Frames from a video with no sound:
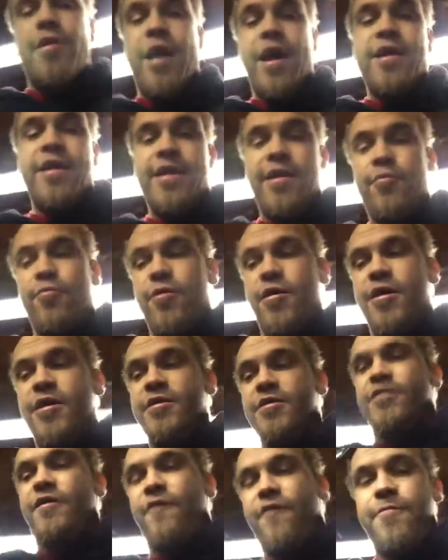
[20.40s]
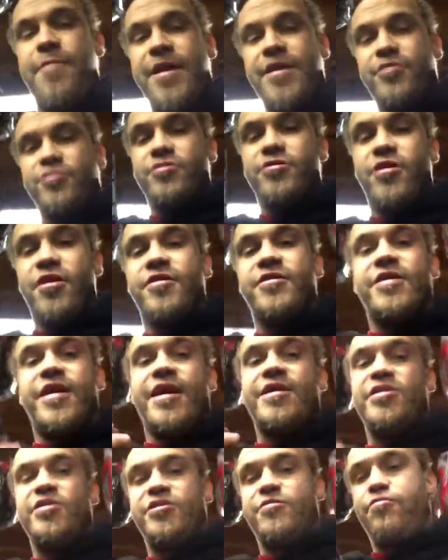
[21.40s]
I did was, for best results,
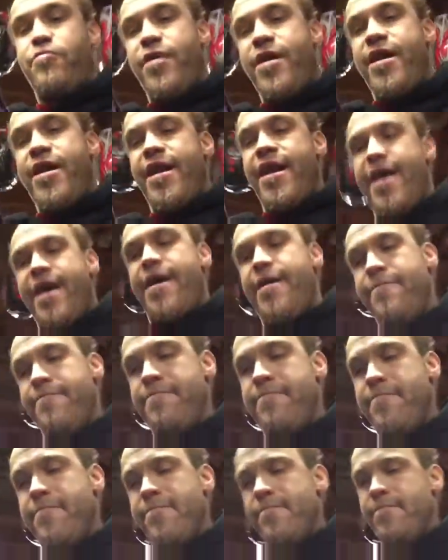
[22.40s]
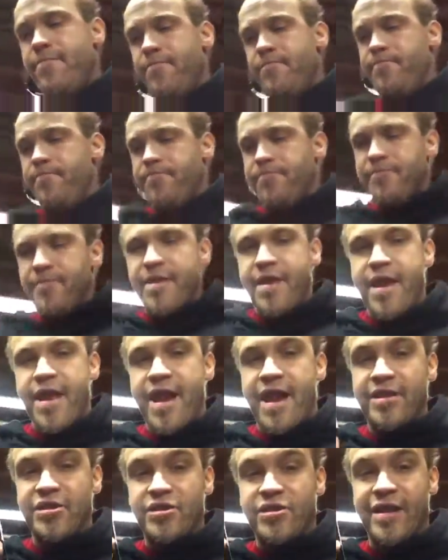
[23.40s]
I just sprayed it on,
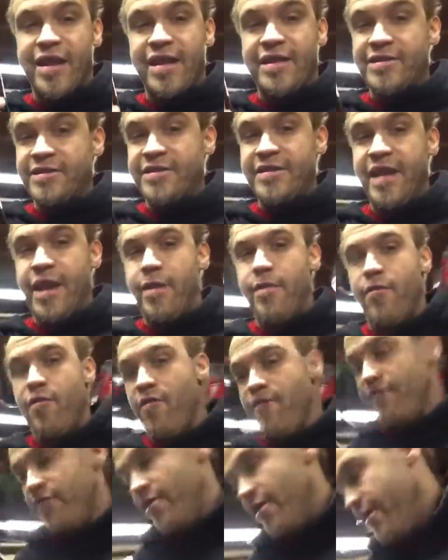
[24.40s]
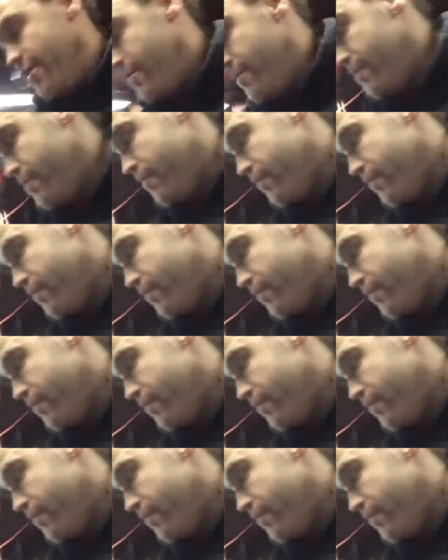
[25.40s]
and I just let it sit overnight